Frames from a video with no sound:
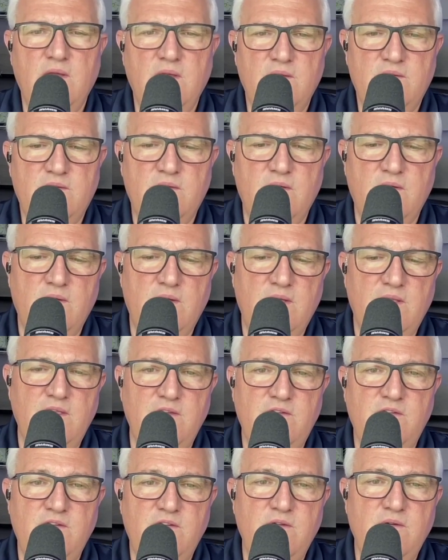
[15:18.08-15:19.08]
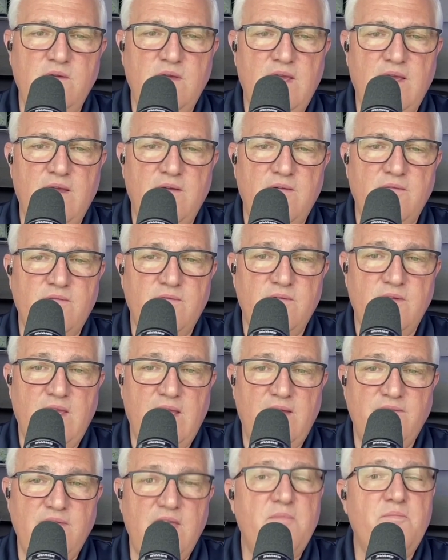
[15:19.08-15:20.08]
so at least you do have
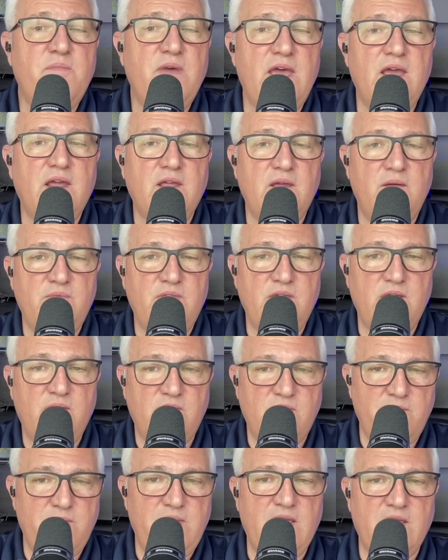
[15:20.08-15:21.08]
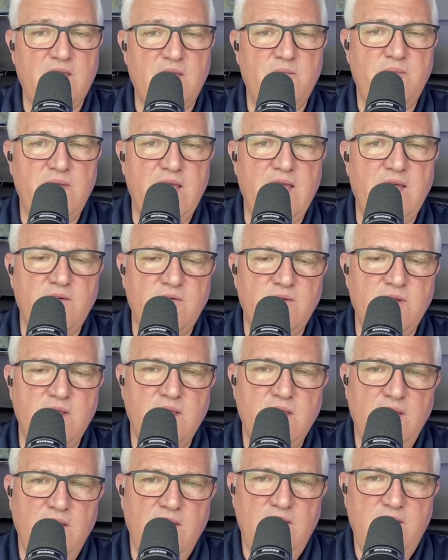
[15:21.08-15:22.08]
that backup there with a backup
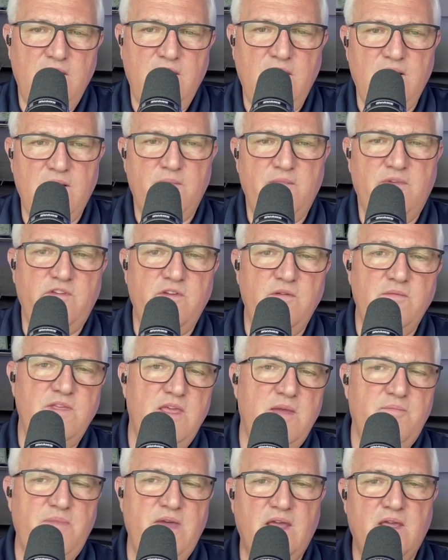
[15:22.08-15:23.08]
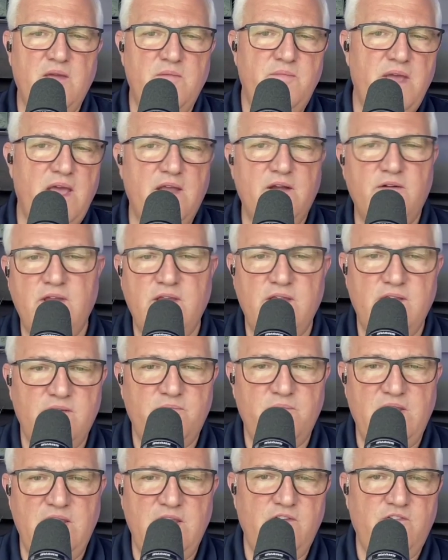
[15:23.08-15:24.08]
battery, and I'm assuming that backup battery is
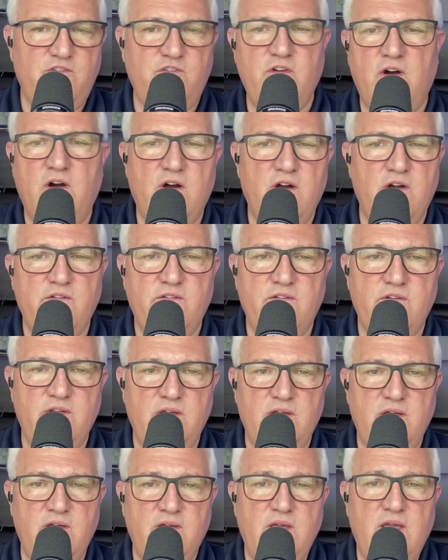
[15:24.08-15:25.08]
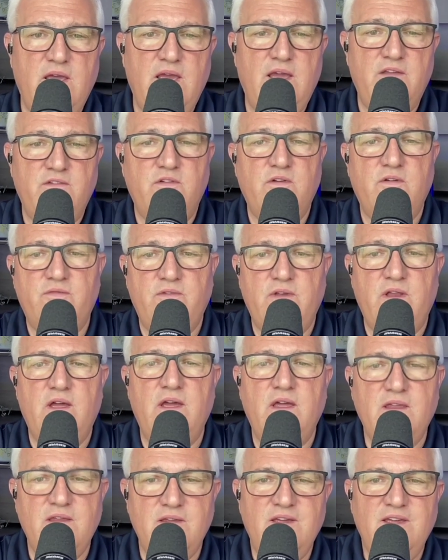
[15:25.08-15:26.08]
being charged as you're
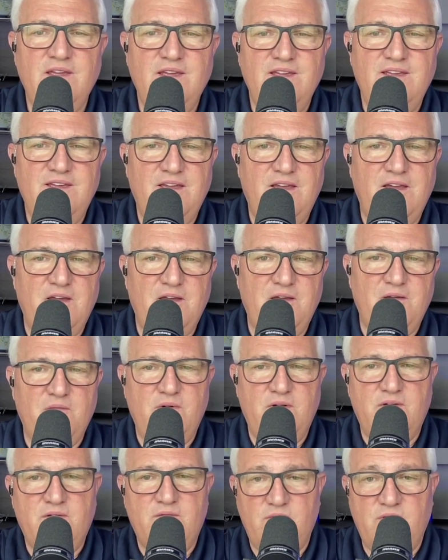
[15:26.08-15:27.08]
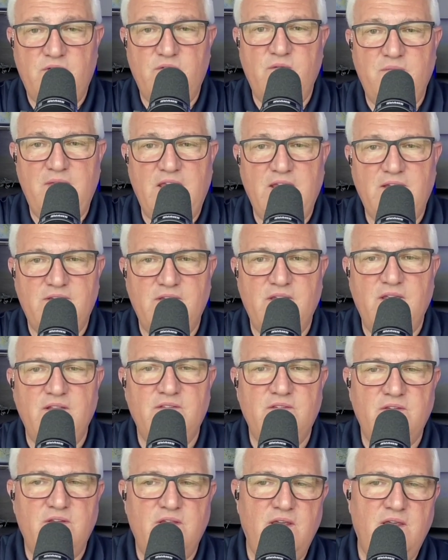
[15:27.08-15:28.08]
flying, which would make
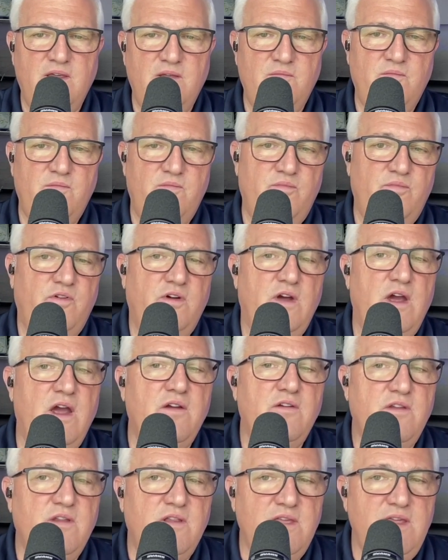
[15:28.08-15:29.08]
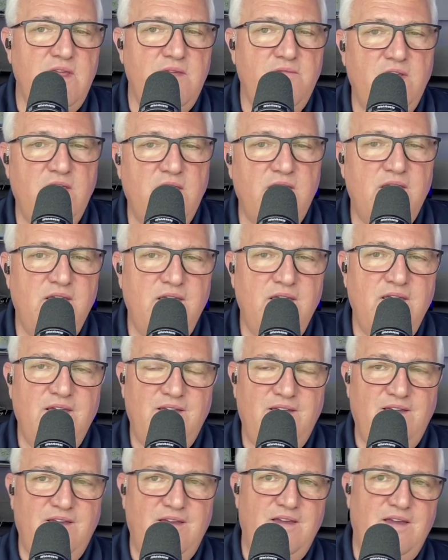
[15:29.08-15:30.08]
sense. And prior to leaving,
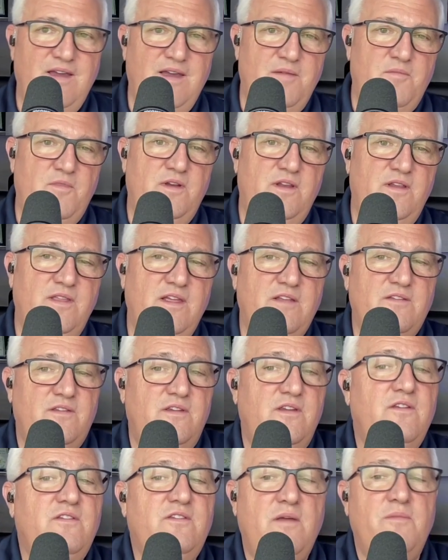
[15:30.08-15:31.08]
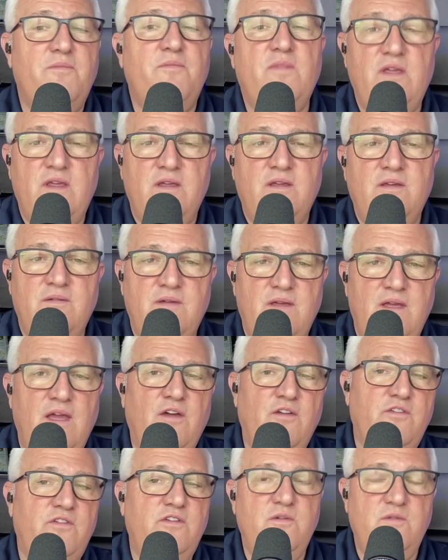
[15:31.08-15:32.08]
that's just something
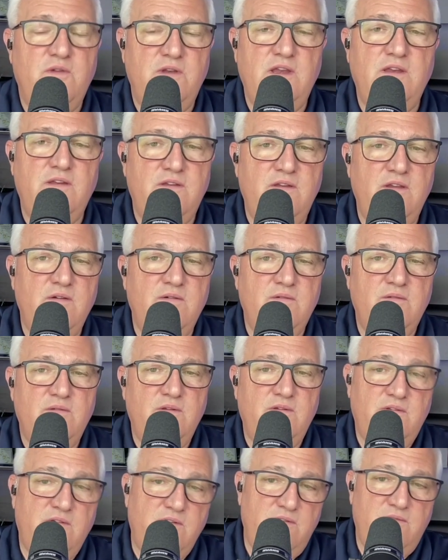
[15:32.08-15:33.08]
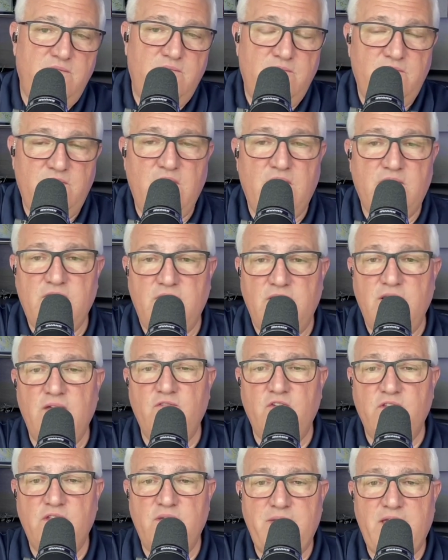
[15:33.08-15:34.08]
else you would need to do is to check the
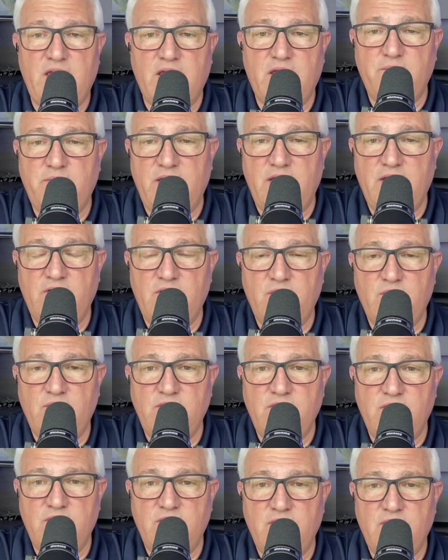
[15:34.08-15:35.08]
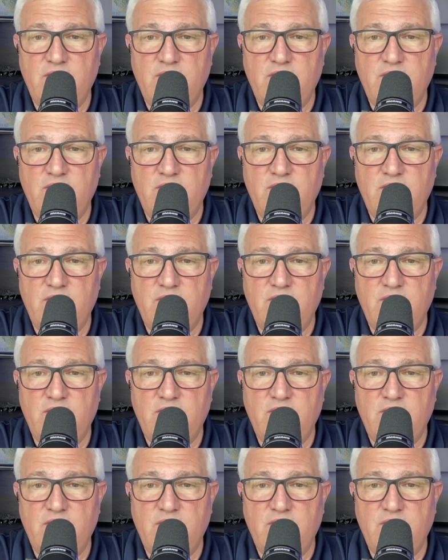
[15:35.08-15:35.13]
level of the backup battery, wouldn't you?